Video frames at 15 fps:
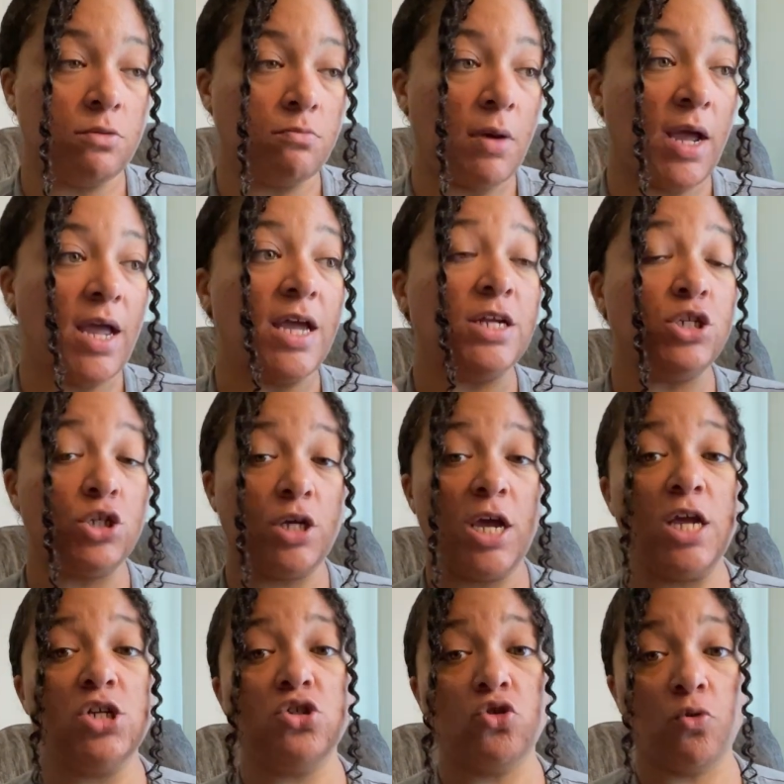my
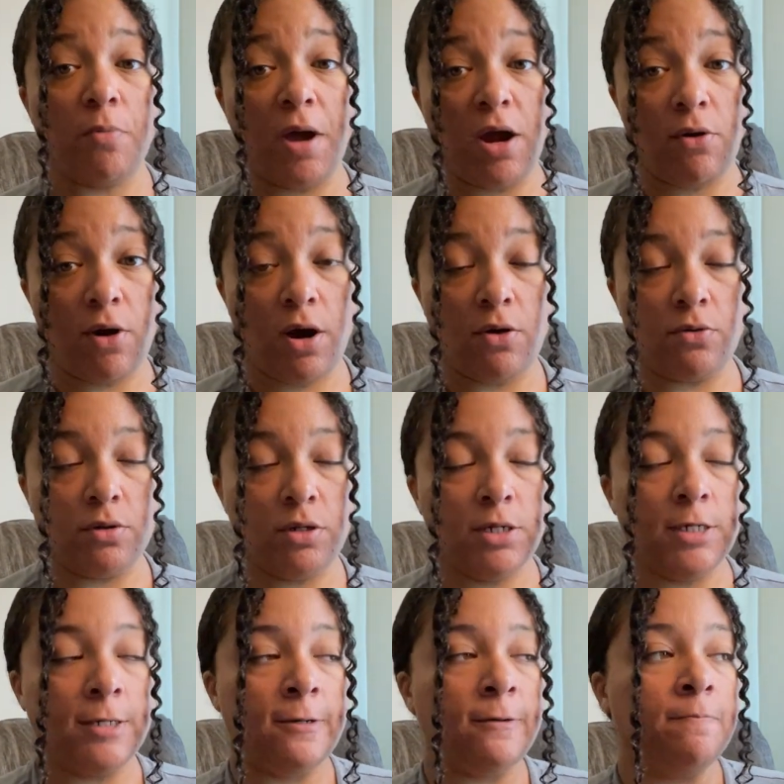educational background,
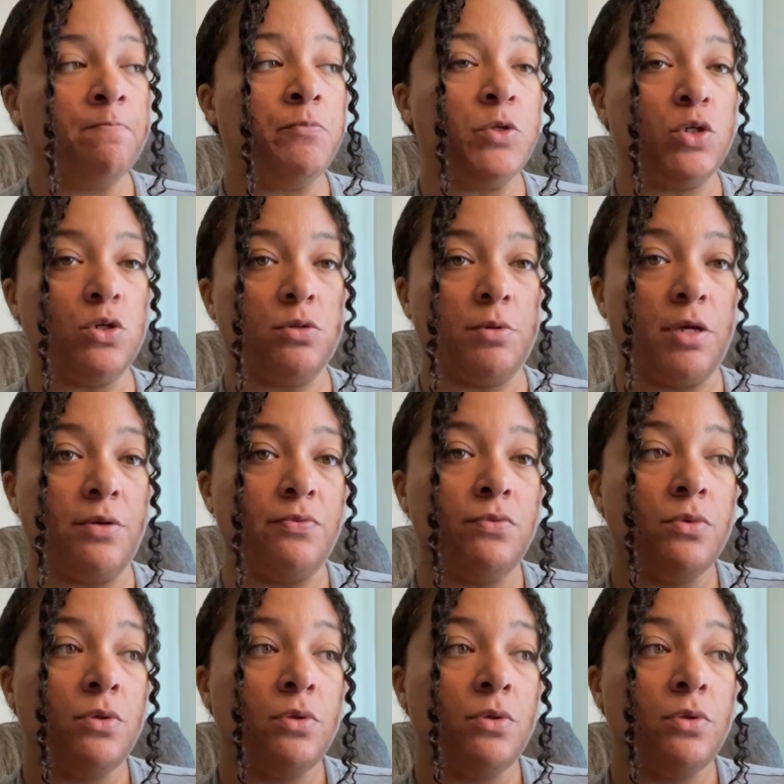excuse me,